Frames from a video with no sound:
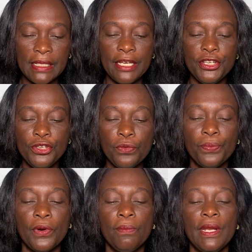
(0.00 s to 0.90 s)
the new
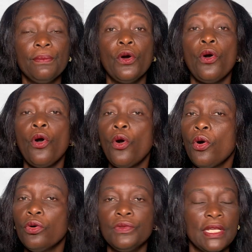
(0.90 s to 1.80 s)
problem
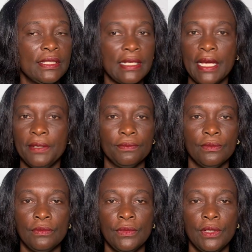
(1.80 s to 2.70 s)
all the time.
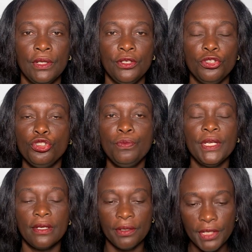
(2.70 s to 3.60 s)
You should be
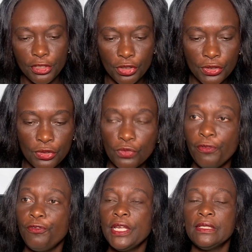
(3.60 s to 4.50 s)
courageous to
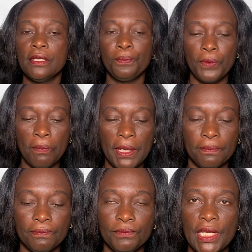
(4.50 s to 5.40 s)
face the problem
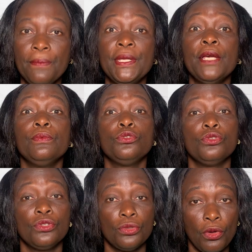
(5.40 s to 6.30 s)
and be able to
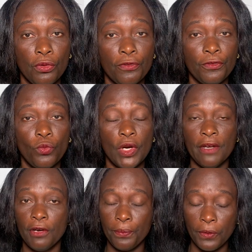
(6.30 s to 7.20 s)
solve
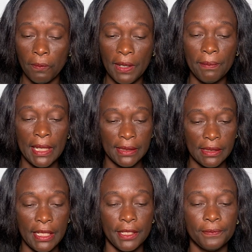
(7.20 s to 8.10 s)
whatever problem at
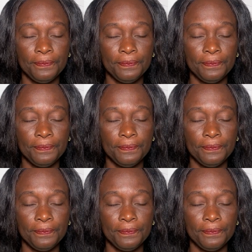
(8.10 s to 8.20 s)
stake.